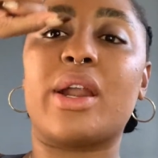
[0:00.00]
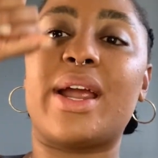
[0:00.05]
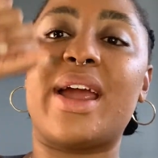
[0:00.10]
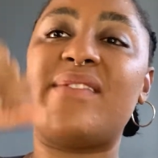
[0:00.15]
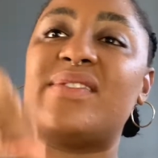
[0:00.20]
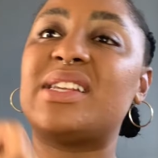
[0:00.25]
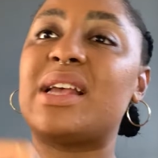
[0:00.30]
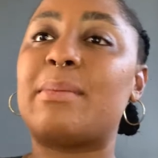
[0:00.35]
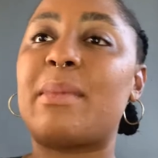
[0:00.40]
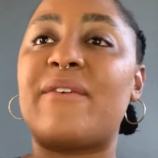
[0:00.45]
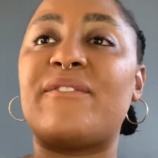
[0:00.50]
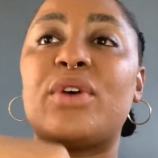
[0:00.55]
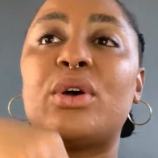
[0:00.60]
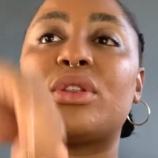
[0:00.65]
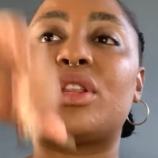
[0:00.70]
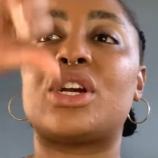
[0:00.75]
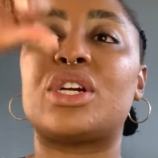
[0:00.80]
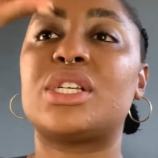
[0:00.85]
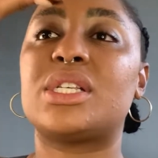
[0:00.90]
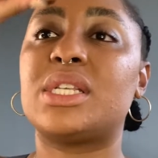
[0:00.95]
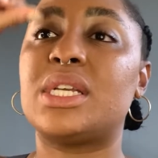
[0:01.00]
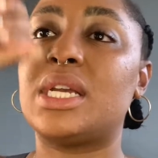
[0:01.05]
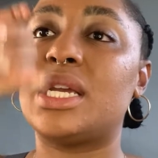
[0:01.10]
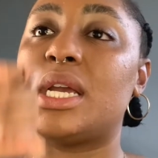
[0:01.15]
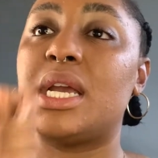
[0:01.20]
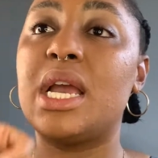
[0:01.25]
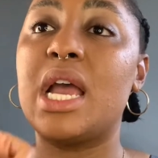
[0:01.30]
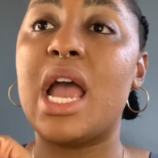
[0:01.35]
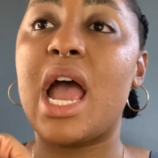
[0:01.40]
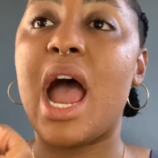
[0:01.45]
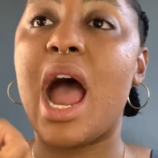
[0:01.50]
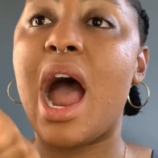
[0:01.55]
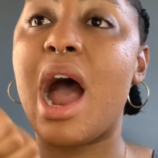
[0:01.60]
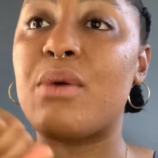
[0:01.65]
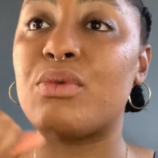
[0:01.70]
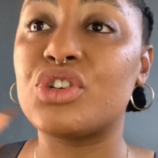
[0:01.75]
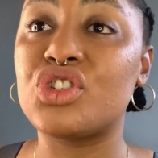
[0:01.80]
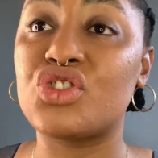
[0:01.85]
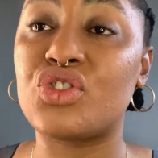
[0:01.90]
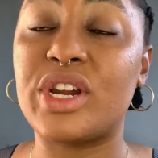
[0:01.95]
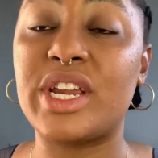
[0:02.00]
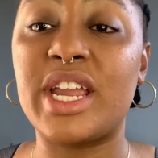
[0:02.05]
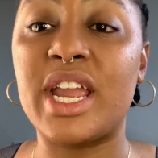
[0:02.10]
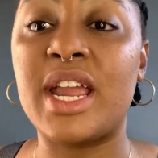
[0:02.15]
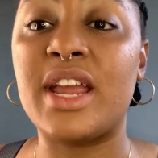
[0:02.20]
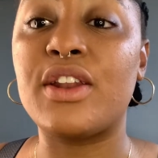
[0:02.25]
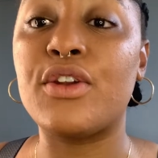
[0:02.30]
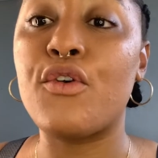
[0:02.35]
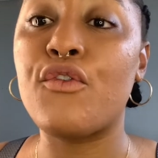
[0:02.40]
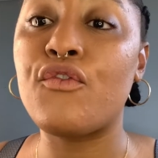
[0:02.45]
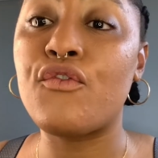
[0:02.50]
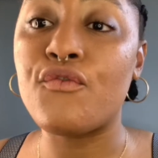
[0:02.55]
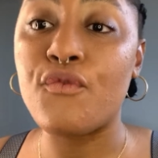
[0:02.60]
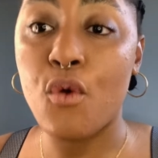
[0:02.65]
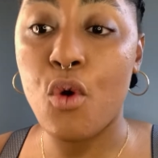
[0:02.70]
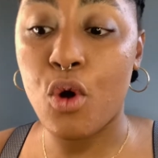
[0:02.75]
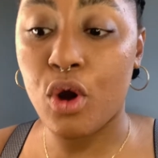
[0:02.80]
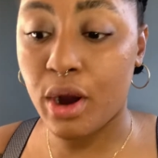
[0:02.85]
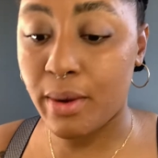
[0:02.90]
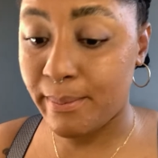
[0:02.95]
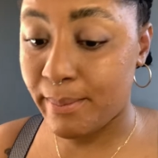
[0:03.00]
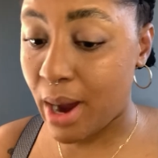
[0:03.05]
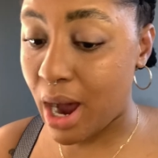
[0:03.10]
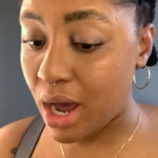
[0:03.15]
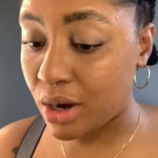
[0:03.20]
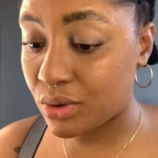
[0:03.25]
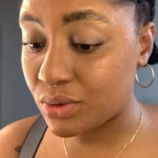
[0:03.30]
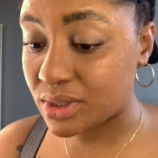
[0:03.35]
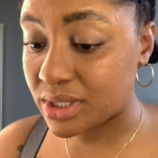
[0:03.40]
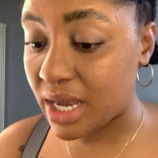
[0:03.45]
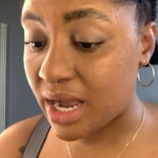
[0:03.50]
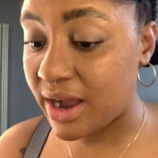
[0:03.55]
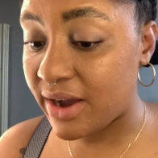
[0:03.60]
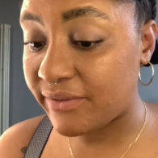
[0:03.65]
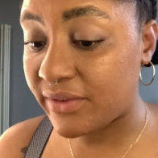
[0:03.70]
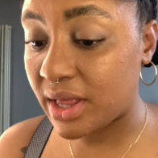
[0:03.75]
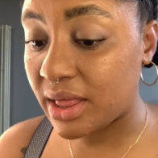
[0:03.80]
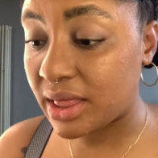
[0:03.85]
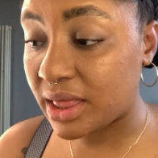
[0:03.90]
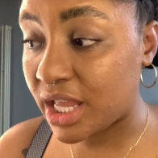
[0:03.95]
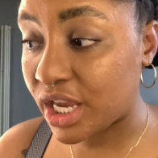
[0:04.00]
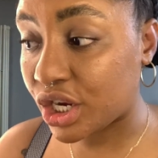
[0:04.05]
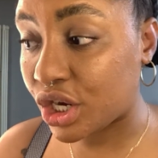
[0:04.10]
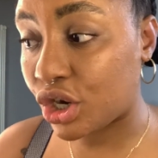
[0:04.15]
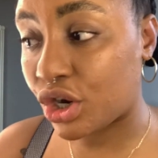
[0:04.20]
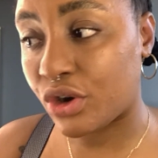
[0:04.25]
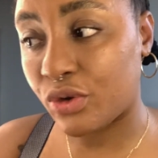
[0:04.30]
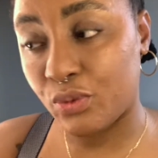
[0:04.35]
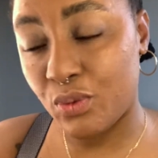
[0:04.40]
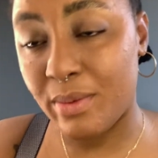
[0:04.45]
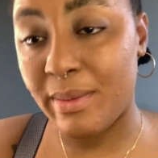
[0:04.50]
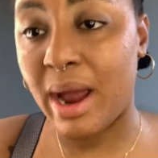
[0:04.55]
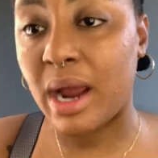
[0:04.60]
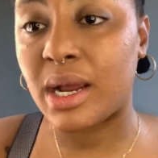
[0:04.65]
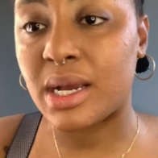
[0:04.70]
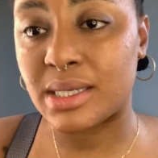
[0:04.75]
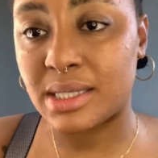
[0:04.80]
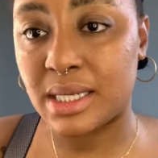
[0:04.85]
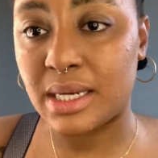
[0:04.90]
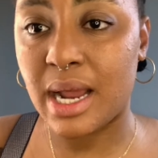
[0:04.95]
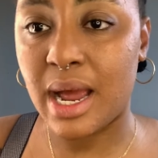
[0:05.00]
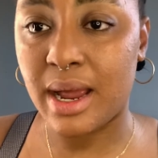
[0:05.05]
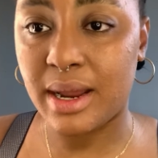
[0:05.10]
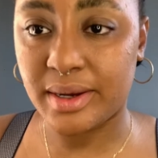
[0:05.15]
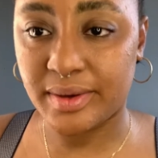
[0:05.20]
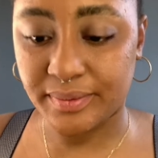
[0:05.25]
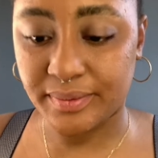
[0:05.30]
Every time I felt thirsty, I was drinking 4 bottles of liquor when my cousin died.